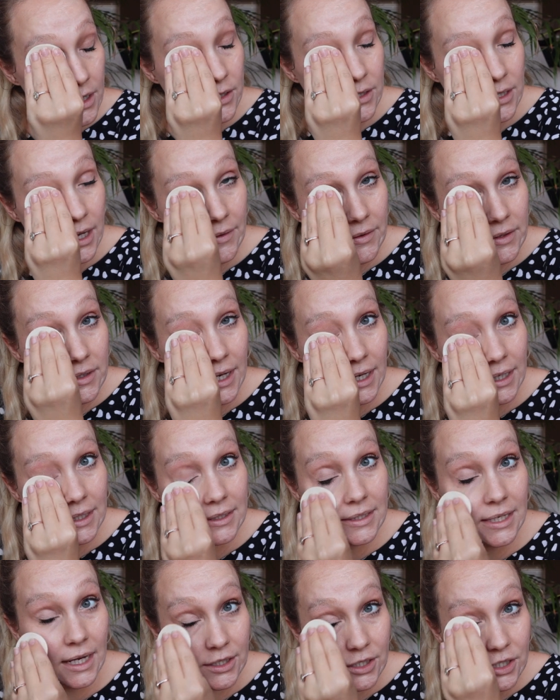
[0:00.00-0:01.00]
So I haven't
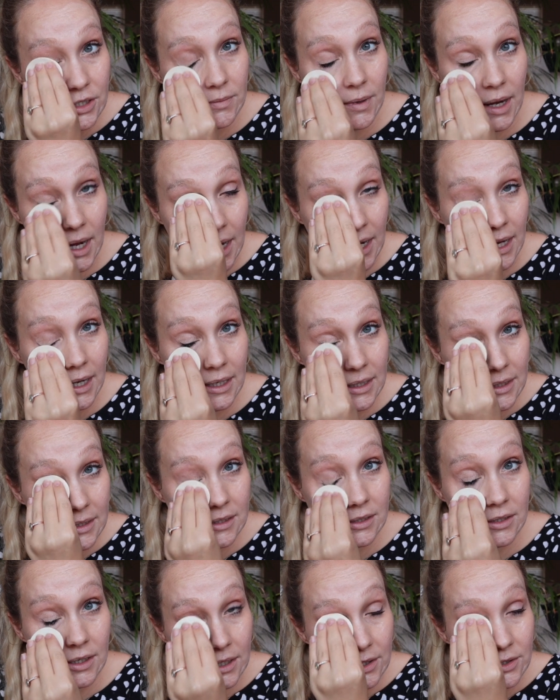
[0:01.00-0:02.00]
like touched my
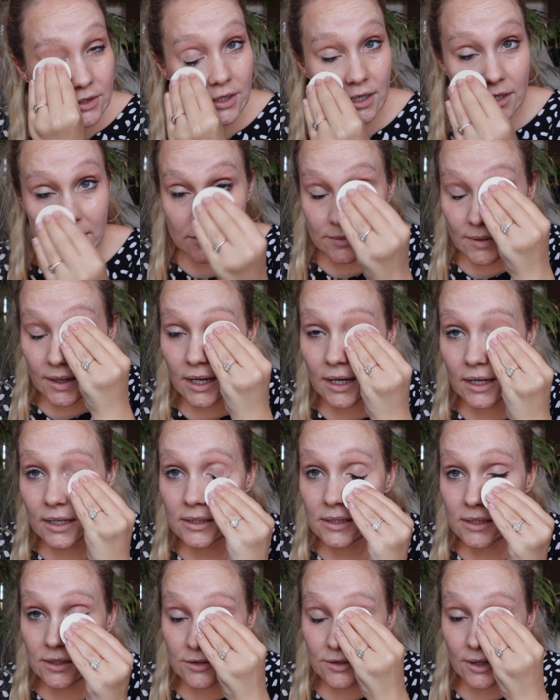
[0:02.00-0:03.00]
eyes. Should I touch my
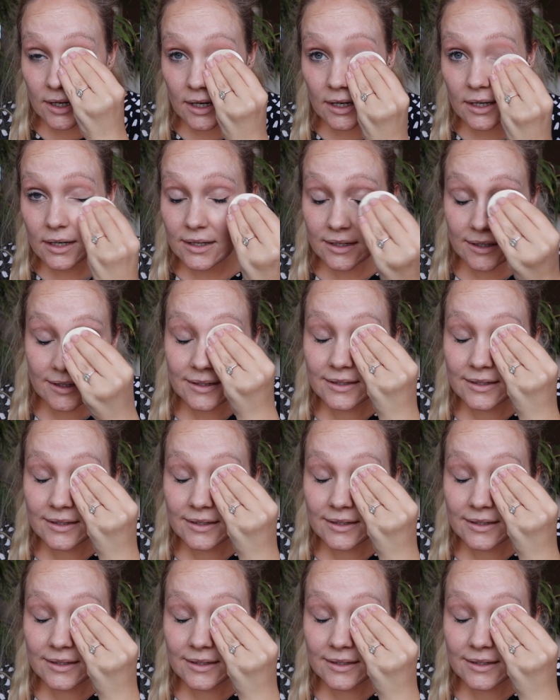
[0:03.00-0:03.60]
eyes and try?